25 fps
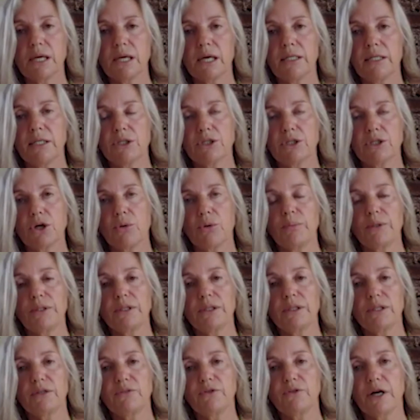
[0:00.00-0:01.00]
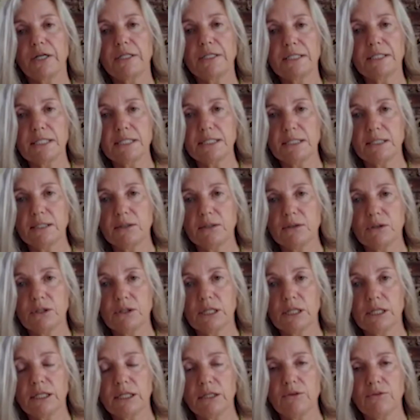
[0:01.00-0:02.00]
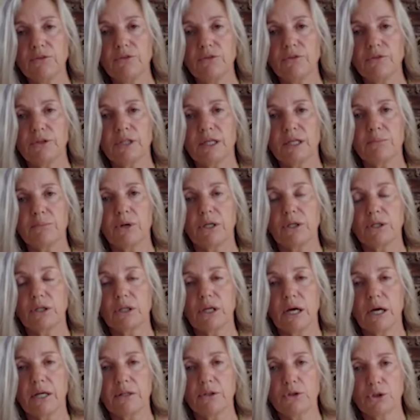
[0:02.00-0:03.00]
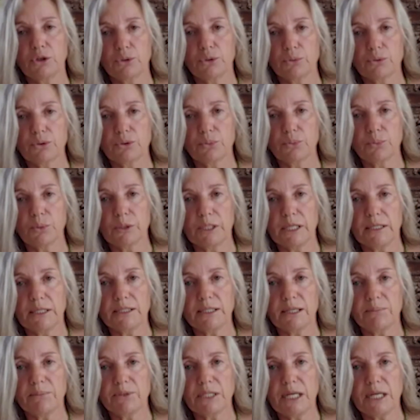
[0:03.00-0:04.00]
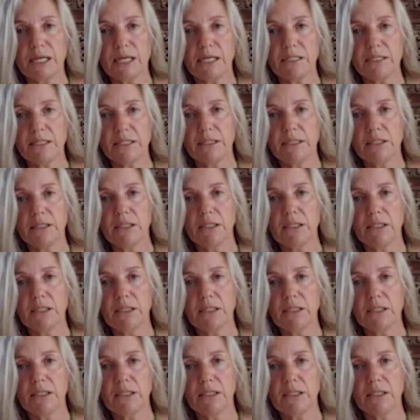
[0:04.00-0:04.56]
And he told me that if I did leave, then my other children would end up dead.